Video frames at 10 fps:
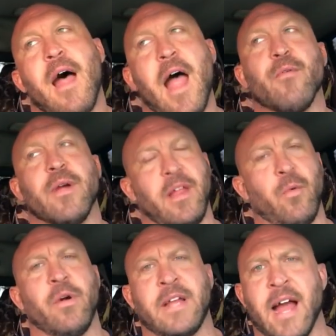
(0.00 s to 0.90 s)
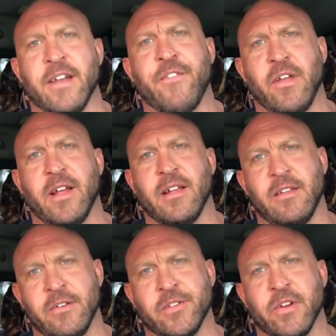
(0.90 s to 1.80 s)
I really would kind of feel like a
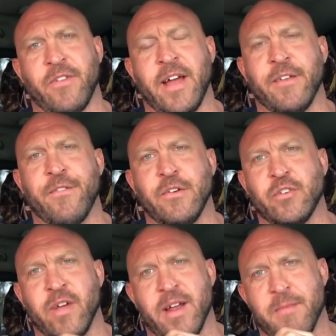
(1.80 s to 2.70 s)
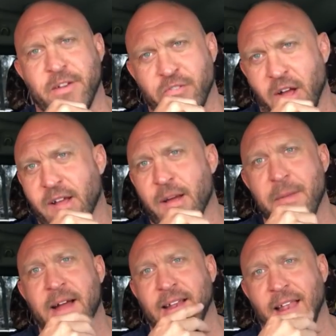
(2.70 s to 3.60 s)
loser if I had a food tray in my truck.
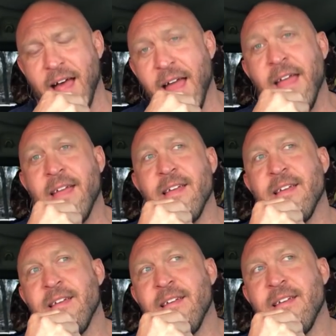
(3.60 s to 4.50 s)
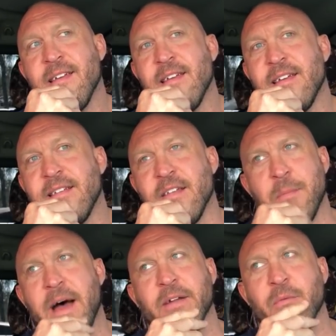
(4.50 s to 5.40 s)
I'm not going to lie.
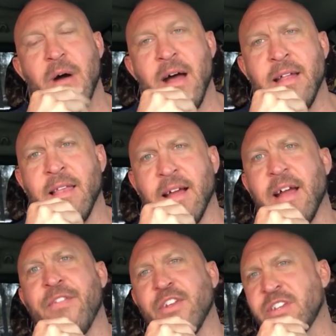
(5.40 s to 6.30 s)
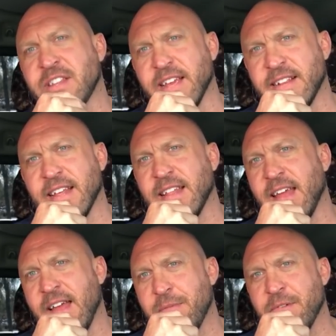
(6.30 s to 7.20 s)
No matter what. Like, I just think that
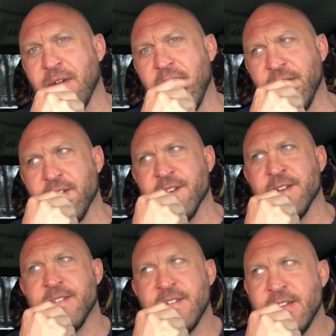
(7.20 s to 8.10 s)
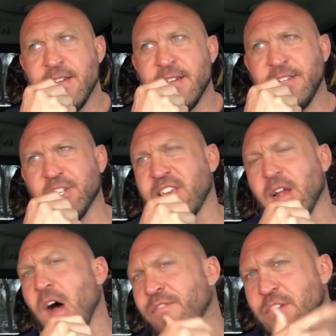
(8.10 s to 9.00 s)
I would rather just
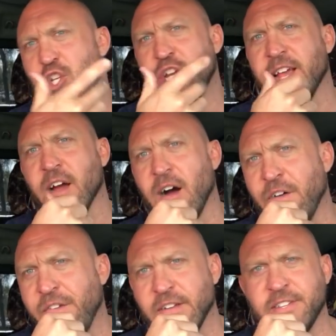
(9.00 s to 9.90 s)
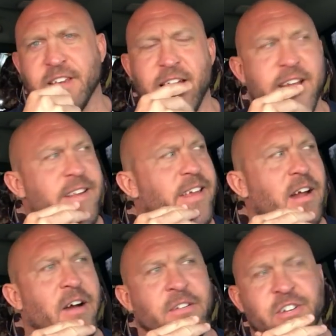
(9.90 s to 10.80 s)
get off and shake off outside.
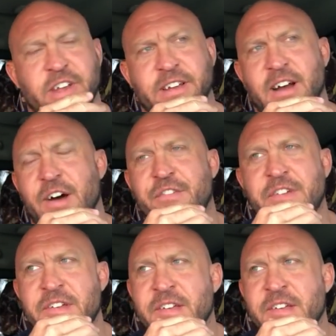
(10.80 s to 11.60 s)
Get out and shake off.